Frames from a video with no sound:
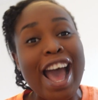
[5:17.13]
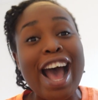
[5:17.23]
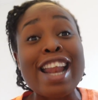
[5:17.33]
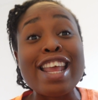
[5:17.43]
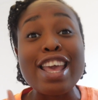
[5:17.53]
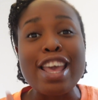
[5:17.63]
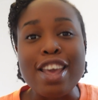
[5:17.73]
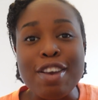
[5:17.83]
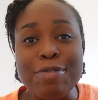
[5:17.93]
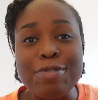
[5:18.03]
And
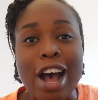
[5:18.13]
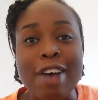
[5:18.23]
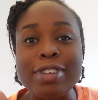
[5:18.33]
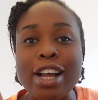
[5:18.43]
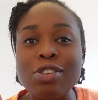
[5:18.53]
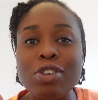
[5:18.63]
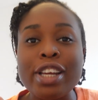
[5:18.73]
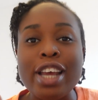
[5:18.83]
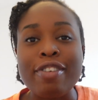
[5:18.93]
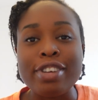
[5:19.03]
if after doing
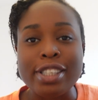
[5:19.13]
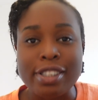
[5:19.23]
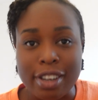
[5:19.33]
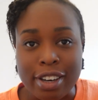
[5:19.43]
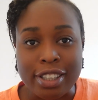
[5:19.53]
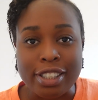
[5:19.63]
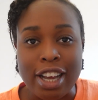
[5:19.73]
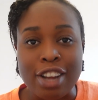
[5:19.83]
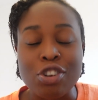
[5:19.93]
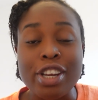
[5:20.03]
their research
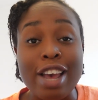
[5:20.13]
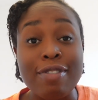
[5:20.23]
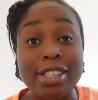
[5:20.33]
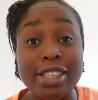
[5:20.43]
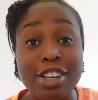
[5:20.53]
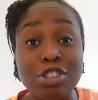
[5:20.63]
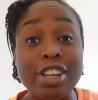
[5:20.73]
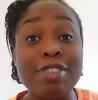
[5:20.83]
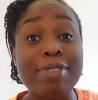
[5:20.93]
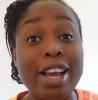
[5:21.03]
and doing their investigation,
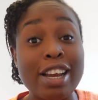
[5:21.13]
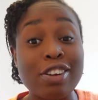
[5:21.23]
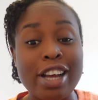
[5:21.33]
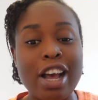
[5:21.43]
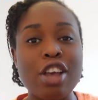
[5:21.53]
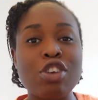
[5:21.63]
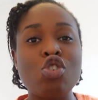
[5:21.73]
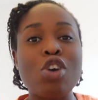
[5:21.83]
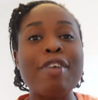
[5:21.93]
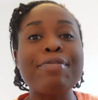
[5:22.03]
they find out that
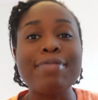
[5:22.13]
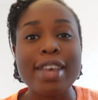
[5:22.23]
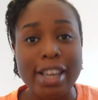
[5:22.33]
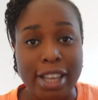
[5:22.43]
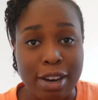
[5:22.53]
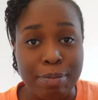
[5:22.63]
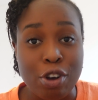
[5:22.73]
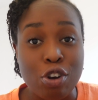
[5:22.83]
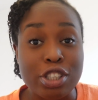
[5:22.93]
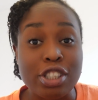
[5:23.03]
you are failing
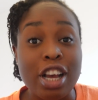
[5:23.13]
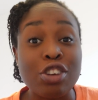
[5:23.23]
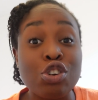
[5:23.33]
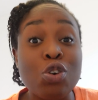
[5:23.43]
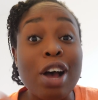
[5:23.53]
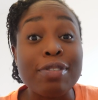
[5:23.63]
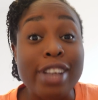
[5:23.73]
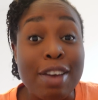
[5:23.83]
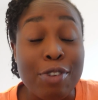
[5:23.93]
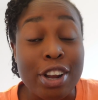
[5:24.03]
because you don't have
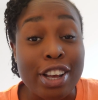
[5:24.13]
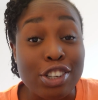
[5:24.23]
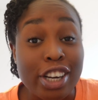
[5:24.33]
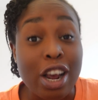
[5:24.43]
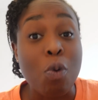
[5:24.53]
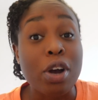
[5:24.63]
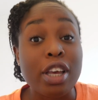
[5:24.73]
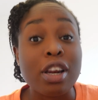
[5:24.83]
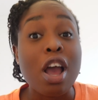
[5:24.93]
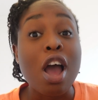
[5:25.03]
time for education and you're
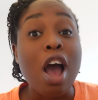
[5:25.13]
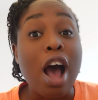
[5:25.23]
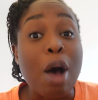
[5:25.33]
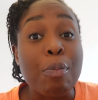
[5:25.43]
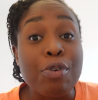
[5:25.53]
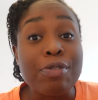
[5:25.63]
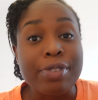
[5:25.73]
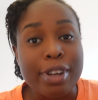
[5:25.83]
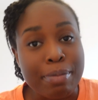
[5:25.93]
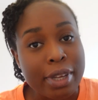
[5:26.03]
working above
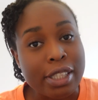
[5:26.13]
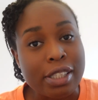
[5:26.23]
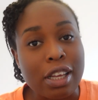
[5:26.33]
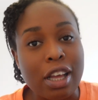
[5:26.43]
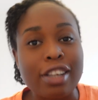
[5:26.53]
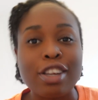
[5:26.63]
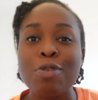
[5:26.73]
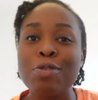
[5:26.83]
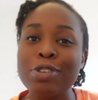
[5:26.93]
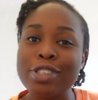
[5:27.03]
limits, they
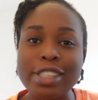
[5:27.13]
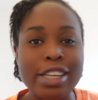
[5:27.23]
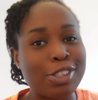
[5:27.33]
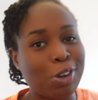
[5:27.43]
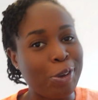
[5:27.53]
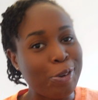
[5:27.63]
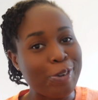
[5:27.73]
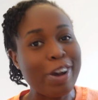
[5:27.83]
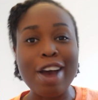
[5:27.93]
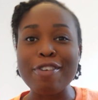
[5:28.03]
would snitch on
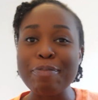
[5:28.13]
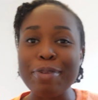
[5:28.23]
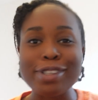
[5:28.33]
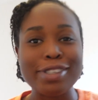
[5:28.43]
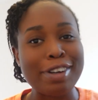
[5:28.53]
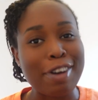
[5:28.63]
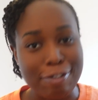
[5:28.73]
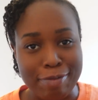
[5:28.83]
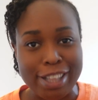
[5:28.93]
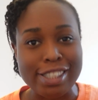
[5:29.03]
you and report to the
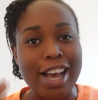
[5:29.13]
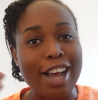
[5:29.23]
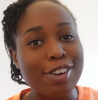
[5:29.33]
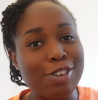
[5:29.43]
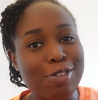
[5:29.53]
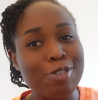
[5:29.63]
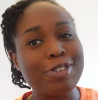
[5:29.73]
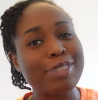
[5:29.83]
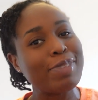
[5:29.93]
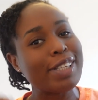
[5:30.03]
government, and you'll
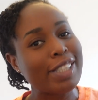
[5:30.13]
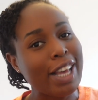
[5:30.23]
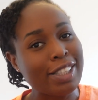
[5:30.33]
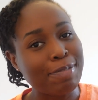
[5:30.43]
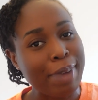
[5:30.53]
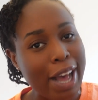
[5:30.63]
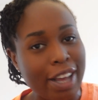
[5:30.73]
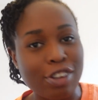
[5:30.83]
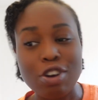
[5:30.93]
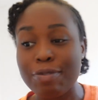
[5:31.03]
be sent
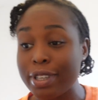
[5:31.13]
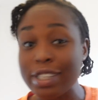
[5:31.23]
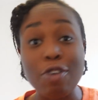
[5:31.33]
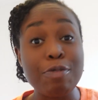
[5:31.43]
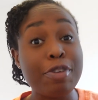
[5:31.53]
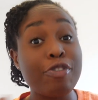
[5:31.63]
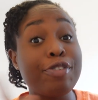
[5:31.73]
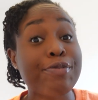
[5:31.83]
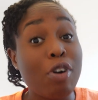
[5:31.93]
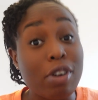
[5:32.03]
back. Your visa will be
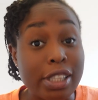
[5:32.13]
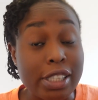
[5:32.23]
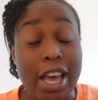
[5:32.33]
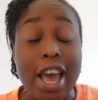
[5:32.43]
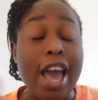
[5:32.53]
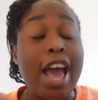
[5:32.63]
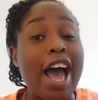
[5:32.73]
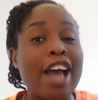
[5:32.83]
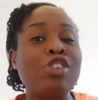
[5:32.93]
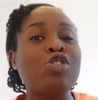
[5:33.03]
revoked
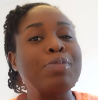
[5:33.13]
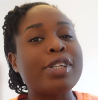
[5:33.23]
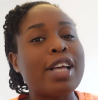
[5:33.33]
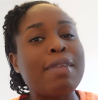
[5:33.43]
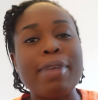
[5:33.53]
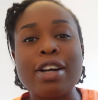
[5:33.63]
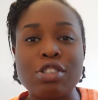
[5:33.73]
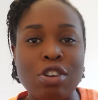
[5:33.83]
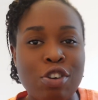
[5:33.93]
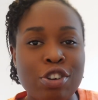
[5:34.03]
and you'll be sent back
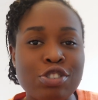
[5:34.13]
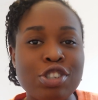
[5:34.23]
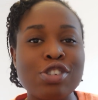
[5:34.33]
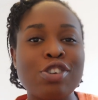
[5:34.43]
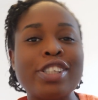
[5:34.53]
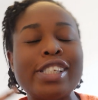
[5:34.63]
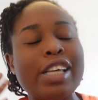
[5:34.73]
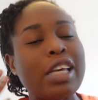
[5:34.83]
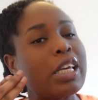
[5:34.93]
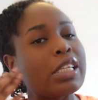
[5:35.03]
to your country. So
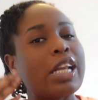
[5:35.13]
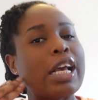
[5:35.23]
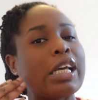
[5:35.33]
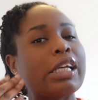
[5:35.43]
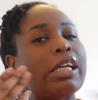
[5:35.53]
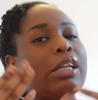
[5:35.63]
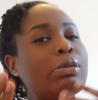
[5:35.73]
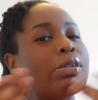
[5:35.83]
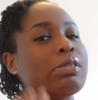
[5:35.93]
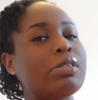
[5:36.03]
see, it's like a
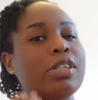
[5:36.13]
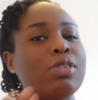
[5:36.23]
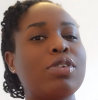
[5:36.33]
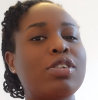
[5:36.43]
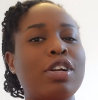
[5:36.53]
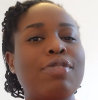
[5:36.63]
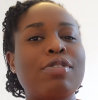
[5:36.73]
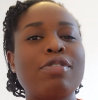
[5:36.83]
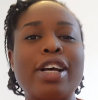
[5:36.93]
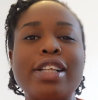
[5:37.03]
lose-lose situation if
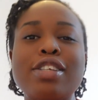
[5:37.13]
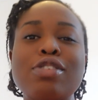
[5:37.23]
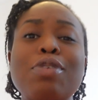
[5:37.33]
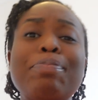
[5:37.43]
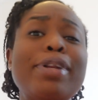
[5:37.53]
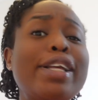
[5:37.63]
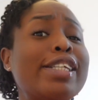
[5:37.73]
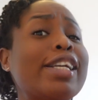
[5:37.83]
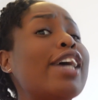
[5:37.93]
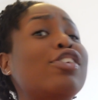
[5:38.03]
you look at it. So
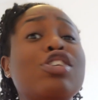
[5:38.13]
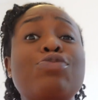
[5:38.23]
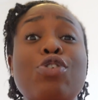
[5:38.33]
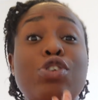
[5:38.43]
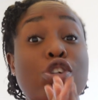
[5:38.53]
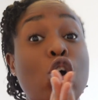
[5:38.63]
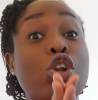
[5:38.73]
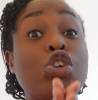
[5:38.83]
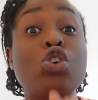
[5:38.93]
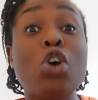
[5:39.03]
please, guys, just focus
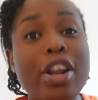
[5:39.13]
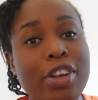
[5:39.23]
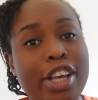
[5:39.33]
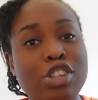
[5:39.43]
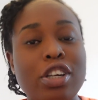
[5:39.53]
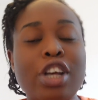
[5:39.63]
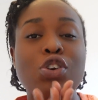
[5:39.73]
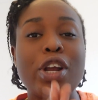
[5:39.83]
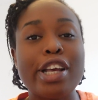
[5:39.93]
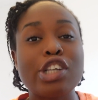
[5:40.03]
on your education and
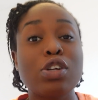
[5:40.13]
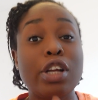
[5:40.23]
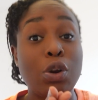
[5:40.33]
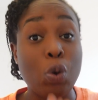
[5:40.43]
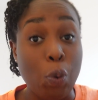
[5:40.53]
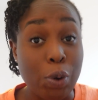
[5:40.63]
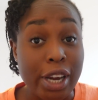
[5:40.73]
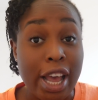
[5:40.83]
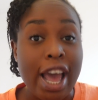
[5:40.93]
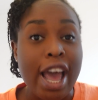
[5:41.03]
your education
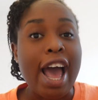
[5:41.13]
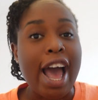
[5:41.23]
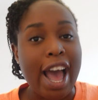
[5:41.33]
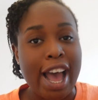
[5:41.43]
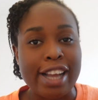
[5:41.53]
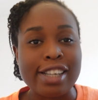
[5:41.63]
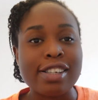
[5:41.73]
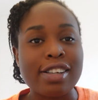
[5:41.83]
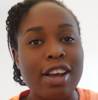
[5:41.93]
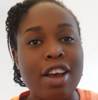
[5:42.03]
alone,
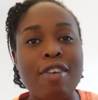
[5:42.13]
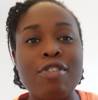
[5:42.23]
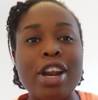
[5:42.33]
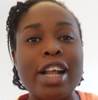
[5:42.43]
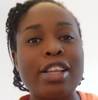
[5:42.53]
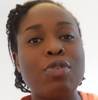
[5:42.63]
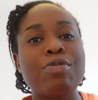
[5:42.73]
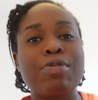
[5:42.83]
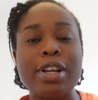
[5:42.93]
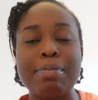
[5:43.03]
and every other thing will
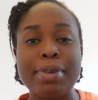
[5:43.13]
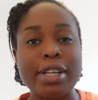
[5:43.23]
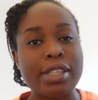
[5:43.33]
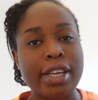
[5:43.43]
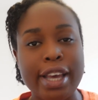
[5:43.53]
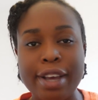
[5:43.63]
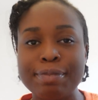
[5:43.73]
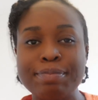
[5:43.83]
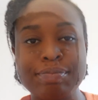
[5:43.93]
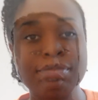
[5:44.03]
fall in place. Okay,
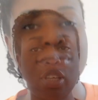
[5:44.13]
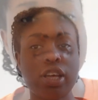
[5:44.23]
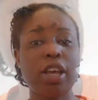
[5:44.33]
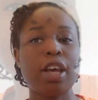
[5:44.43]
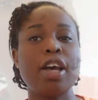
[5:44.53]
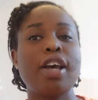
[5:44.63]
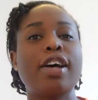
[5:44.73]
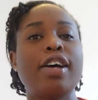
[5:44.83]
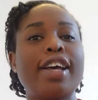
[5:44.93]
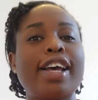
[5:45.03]

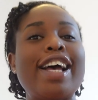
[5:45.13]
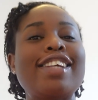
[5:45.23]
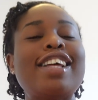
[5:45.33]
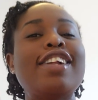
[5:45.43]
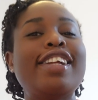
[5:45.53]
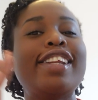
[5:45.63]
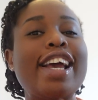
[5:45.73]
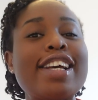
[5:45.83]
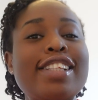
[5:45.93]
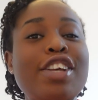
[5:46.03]
guys, now the
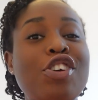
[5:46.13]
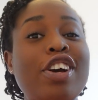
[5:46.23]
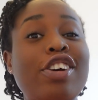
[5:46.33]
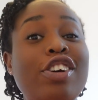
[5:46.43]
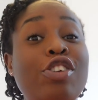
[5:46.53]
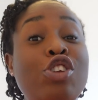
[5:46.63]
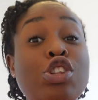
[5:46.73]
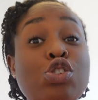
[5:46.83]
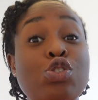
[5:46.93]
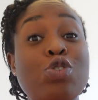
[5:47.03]
next thing not
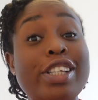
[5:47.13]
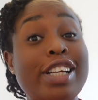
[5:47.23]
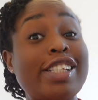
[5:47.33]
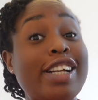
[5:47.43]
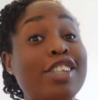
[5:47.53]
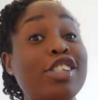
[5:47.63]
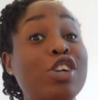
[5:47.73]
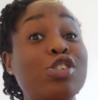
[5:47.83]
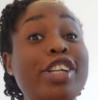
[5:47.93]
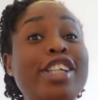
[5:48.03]
to do as an international
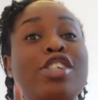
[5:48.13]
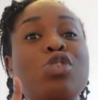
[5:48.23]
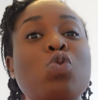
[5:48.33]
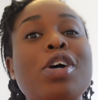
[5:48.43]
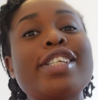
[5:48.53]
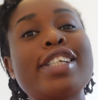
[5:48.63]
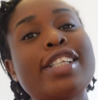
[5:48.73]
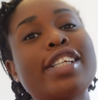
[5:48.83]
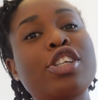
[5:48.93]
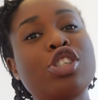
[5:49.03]
student is work
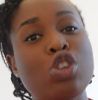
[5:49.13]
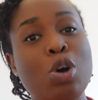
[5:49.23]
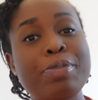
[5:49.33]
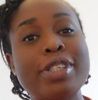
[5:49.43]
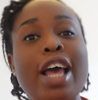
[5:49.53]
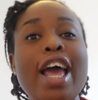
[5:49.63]
certain jobs.